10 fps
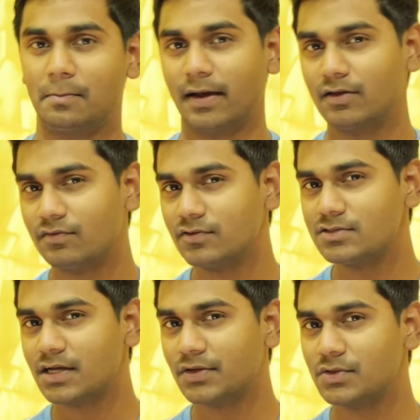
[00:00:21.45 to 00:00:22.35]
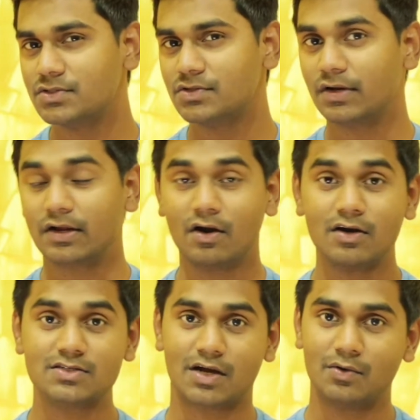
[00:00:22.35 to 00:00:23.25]
Microphones are used to
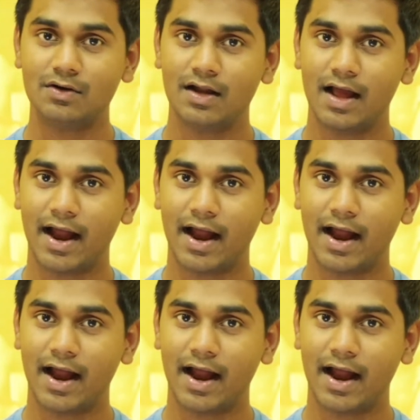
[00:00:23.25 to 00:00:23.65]
record sound